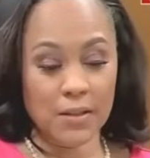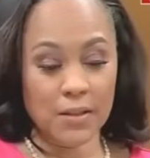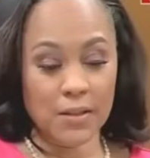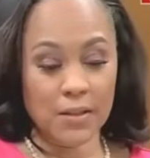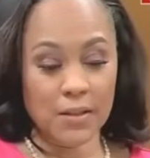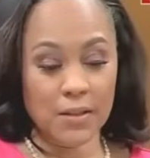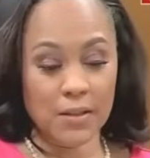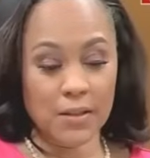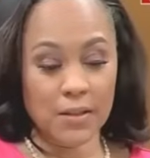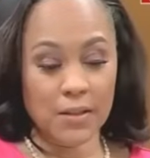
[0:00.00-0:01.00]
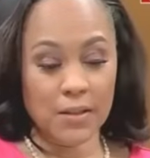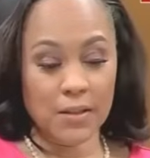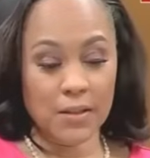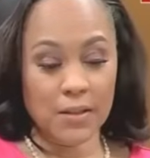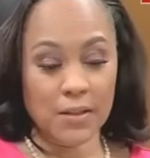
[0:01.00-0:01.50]

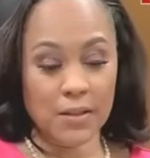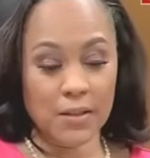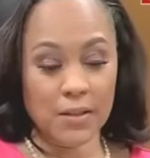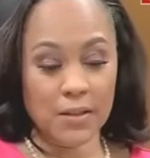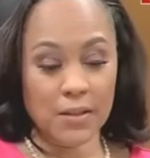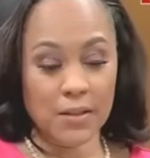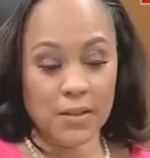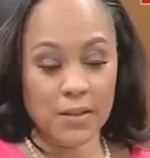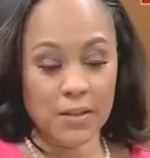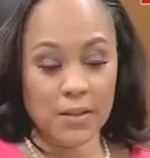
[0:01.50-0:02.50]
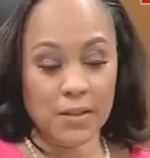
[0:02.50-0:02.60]
(not speaking)